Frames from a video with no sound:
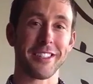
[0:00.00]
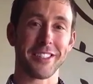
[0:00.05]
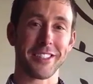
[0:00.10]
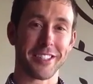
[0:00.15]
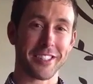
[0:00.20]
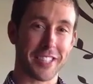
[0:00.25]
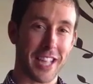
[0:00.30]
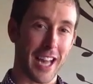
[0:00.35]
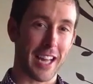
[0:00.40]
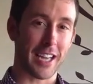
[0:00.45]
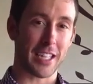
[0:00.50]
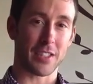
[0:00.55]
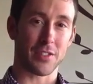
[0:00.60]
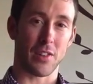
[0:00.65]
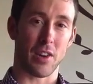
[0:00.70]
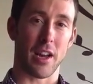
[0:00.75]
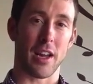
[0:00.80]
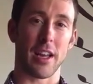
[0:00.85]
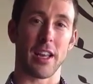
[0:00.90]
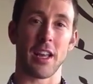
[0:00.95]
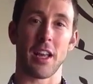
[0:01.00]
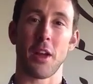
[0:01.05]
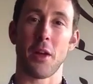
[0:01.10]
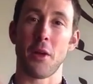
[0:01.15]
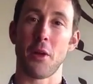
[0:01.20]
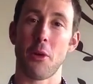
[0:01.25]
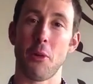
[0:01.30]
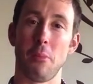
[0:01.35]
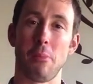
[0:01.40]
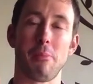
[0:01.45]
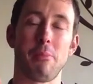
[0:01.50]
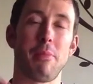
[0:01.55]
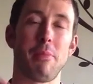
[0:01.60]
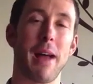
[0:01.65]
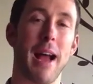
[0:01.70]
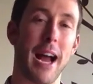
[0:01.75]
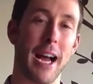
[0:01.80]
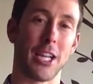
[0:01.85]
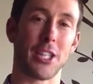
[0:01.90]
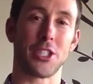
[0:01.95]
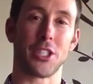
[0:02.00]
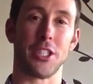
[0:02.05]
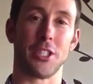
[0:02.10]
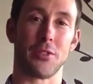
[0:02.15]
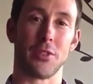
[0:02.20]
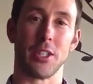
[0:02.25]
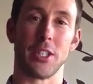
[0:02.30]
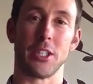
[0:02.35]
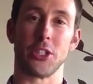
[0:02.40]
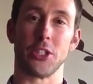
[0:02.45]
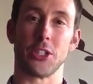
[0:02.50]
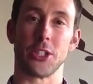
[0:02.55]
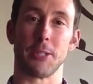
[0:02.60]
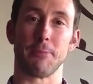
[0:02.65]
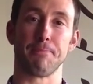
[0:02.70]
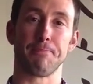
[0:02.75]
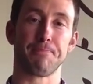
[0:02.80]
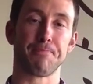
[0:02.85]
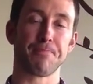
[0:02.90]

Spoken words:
satisfying, passionate relationship.